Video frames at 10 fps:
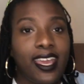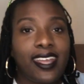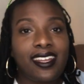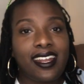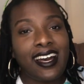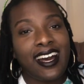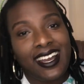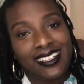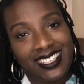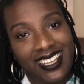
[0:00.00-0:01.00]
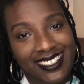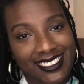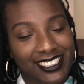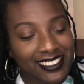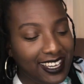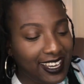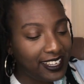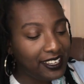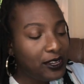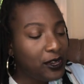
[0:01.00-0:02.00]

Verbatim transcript: And then I tend to not